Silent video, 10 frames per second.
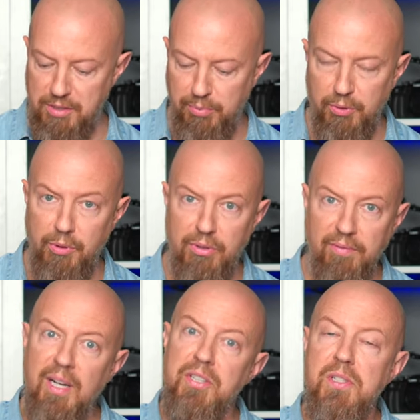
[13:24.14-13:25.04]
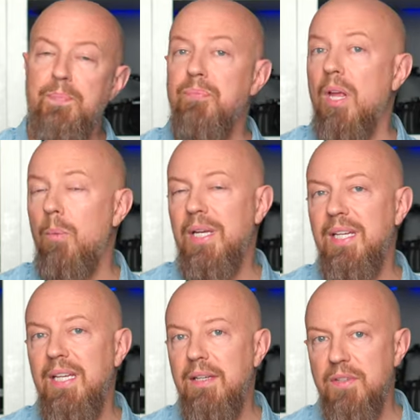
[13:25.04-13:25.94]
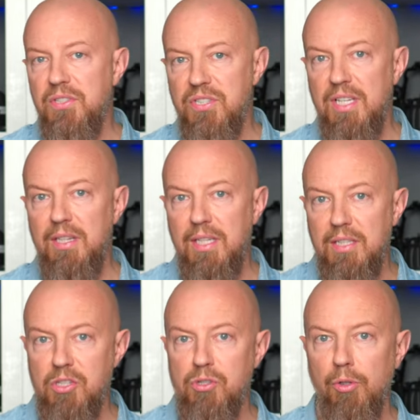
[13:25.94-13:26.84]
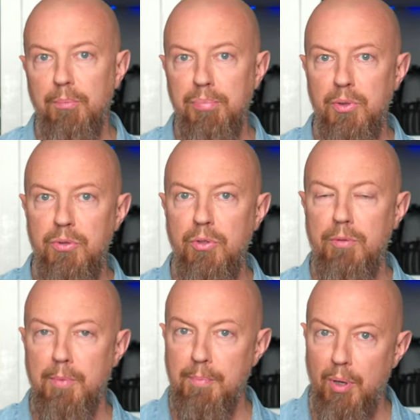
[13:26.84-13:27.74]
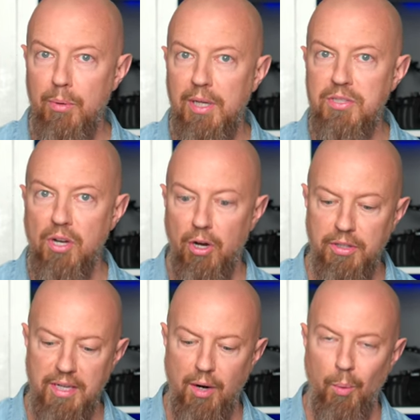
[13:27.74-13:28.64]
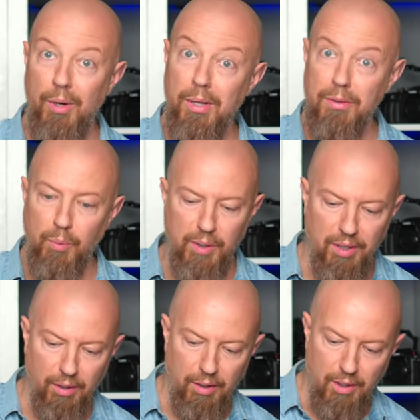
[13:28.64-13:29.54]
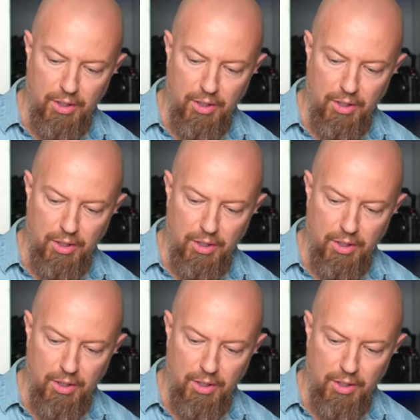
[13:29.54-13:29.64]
the Bluetooth device. And we can even see the additional Bluetooth components on the network through here.